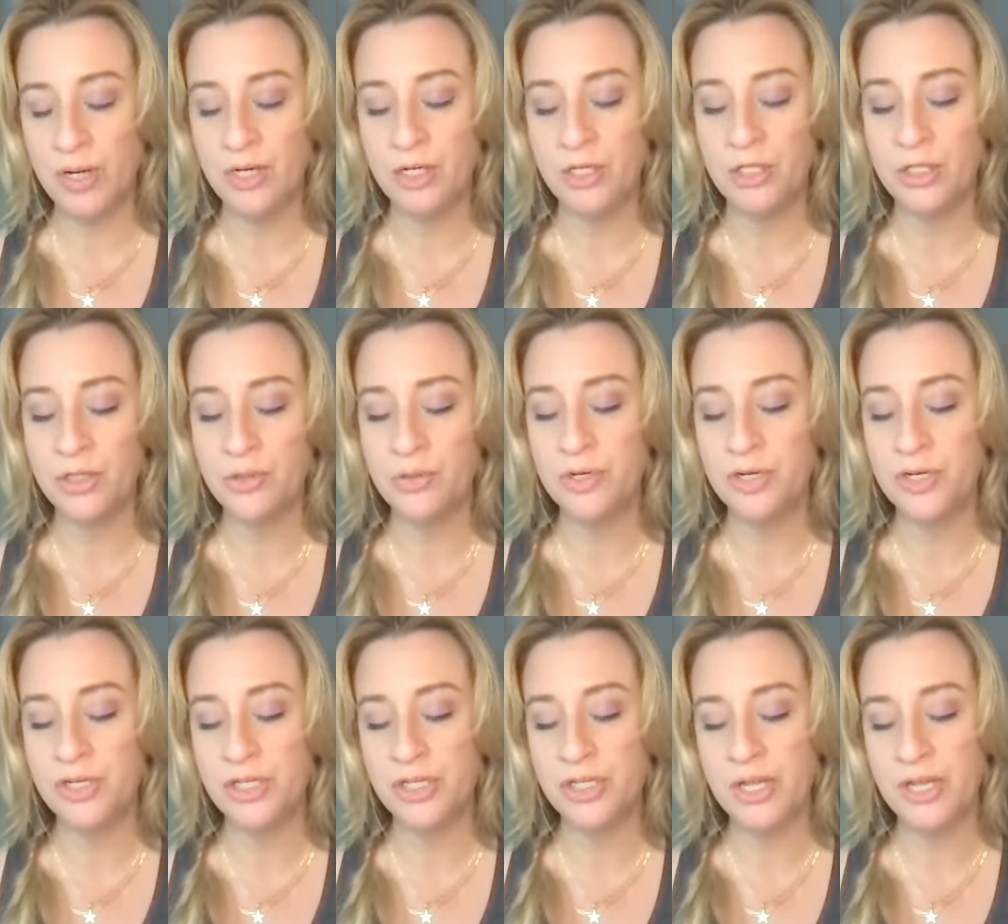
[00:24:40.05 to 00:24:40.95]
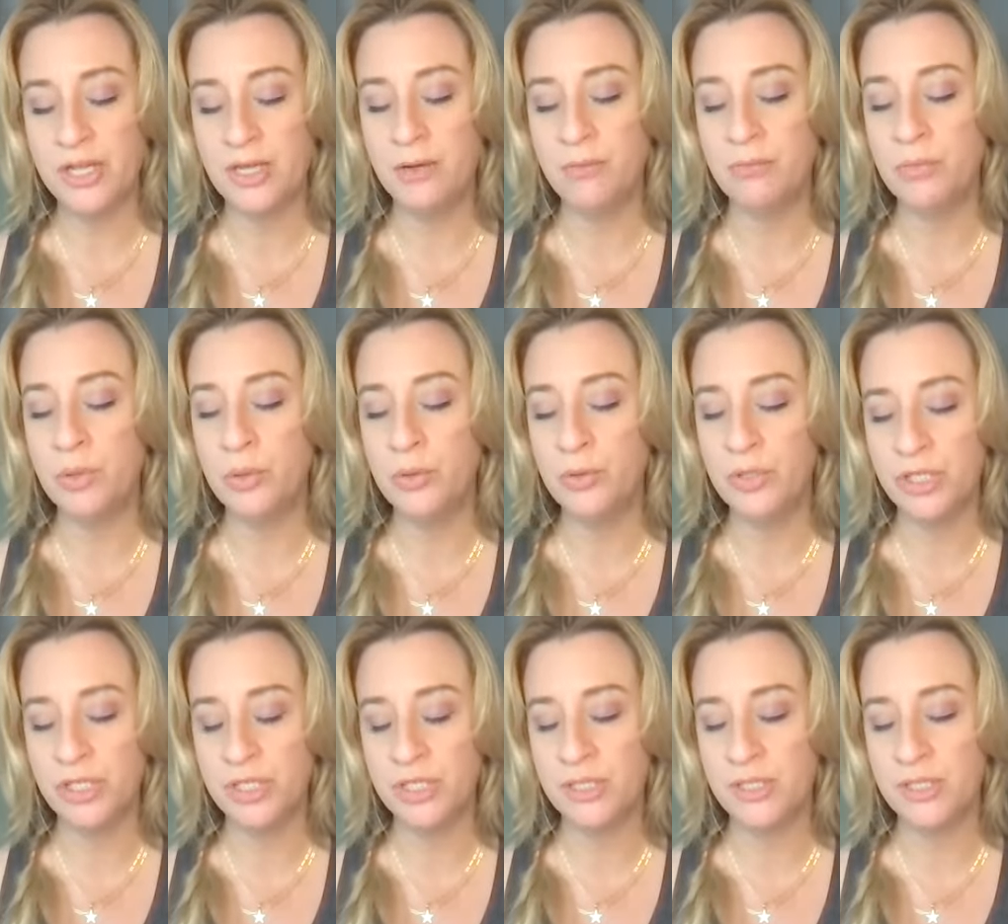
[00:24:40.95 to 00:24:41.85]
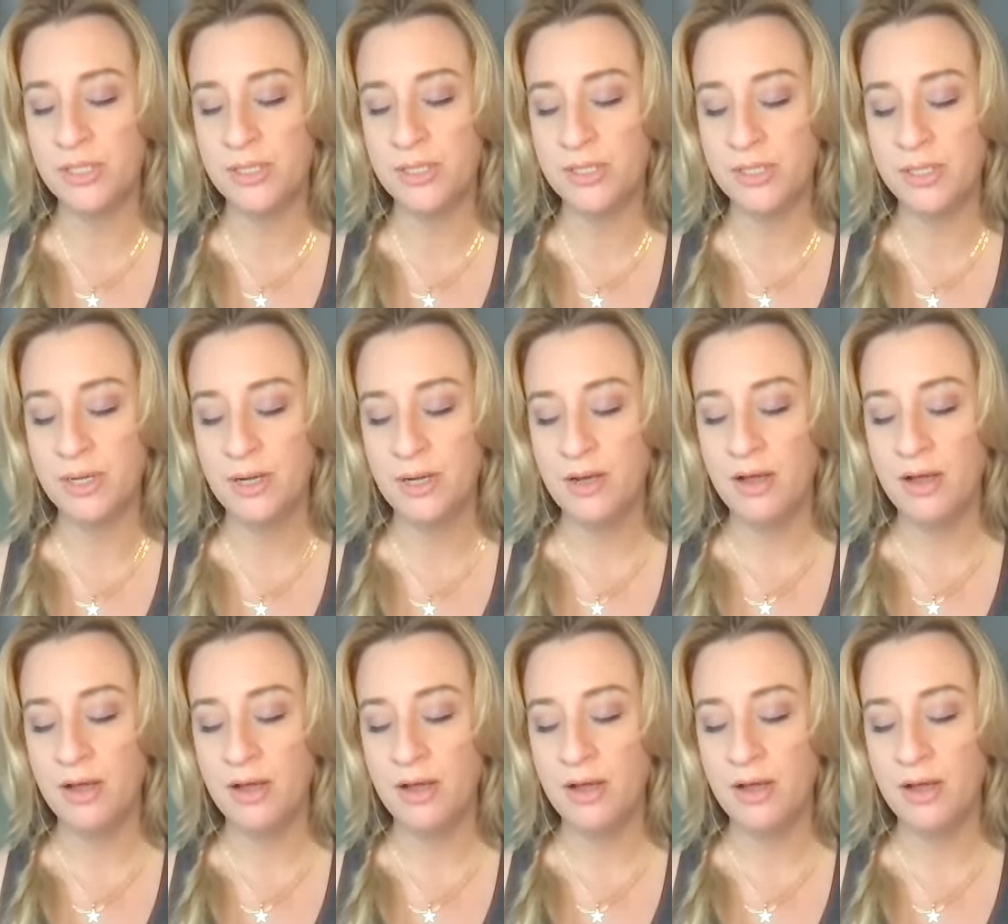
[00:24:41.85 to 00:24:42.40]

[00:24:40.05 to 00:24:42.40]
and nourish the emotions